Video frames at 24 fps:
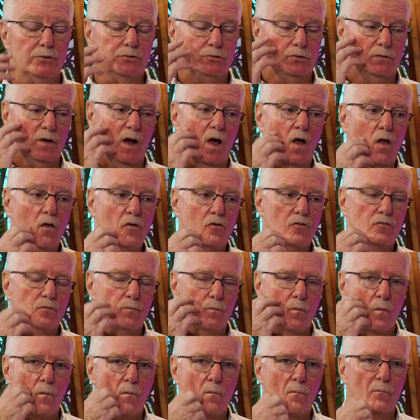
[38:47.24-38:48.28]
up the
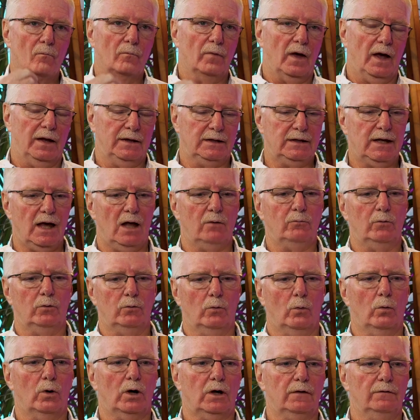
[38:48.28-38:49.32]
surveillance. And again,
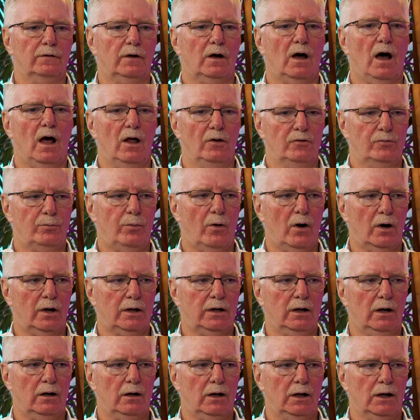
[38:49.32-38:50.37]
we were working the Collins
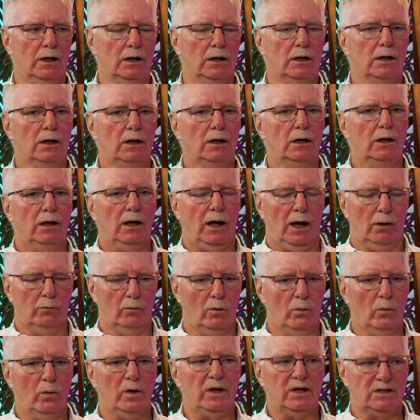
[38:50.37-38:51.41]
Park area, and
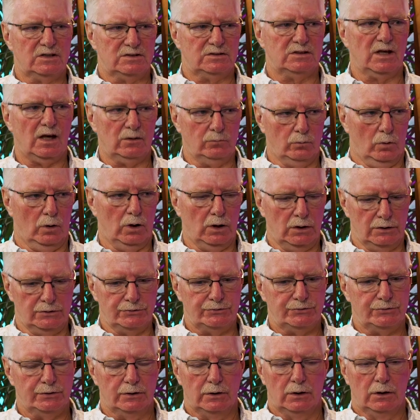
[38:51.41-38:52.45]
what we had said
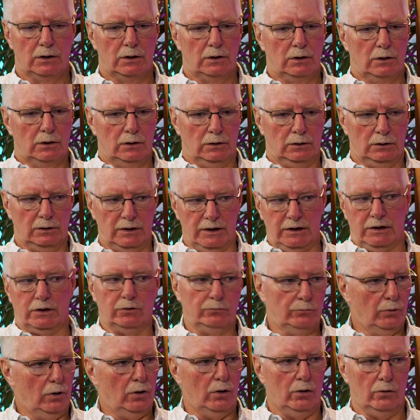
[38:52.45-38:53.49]
was
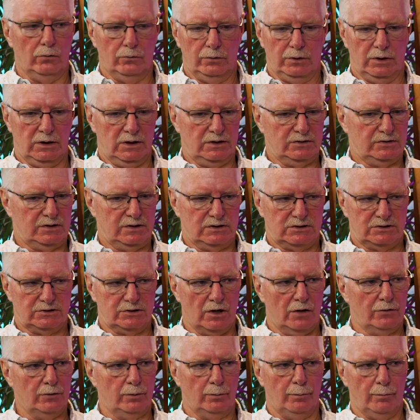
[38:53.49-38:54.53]
Lincoln Road is the
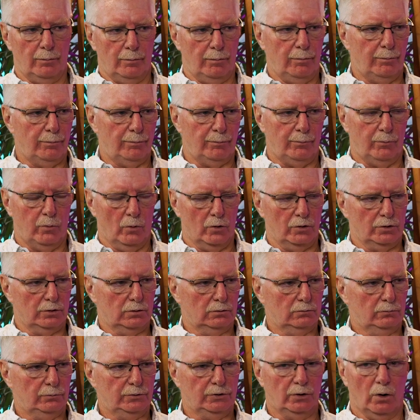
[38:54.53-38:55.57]
southern
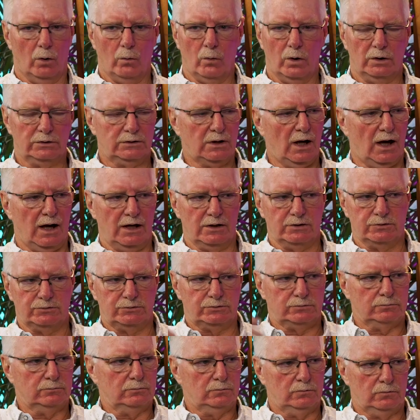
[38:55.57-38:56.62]
border. We don't want
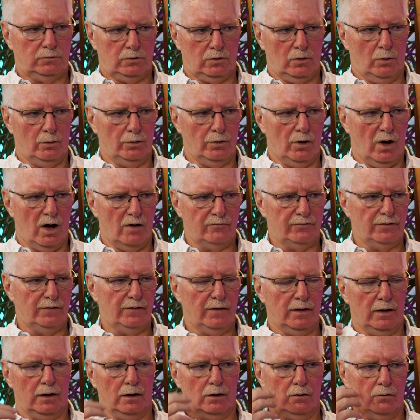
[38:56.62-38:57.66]
guys going off
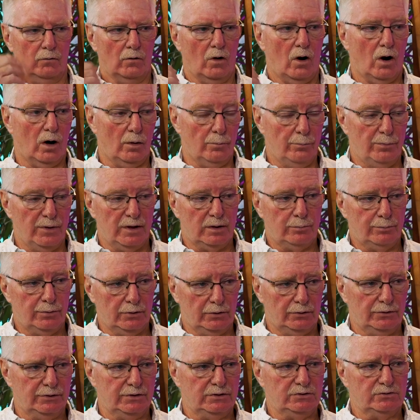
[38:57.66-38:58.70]
in there. Our big
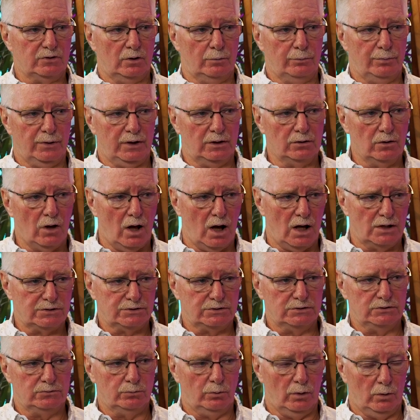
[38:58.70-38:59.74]
buildings, our big
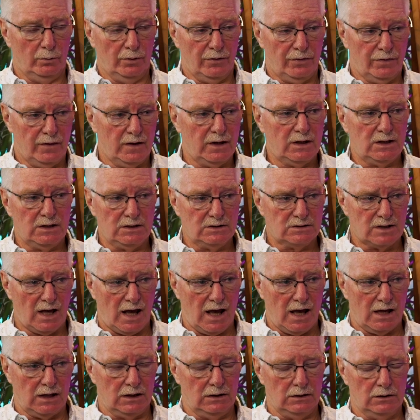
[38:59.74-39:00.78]
losses, where we think he's
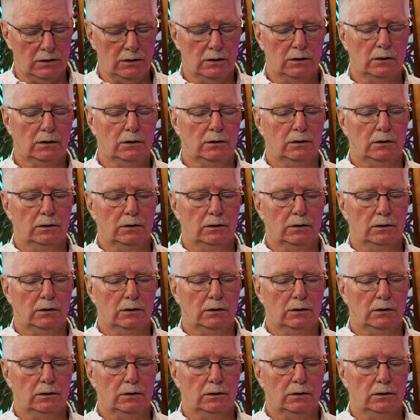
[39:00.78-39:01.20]
hanging,